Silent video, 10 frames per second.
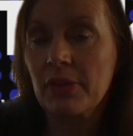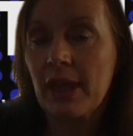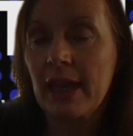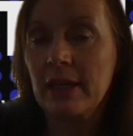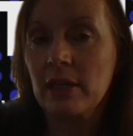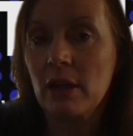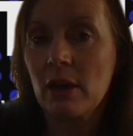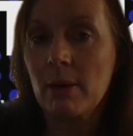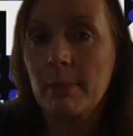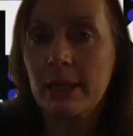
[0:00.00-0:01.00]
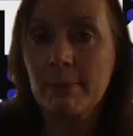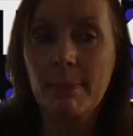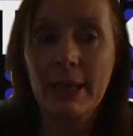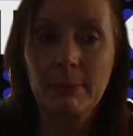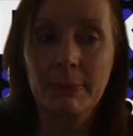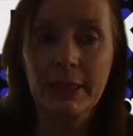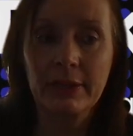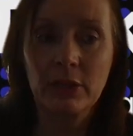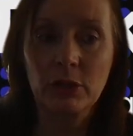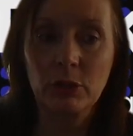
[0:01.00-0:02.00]
then it may be
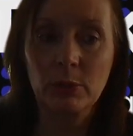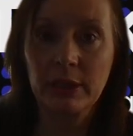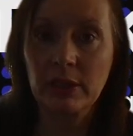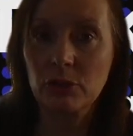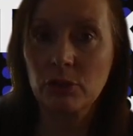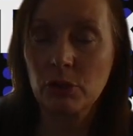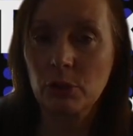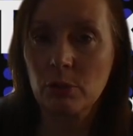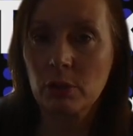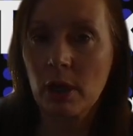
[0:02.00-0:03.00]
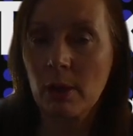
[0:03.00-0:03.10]
that you need to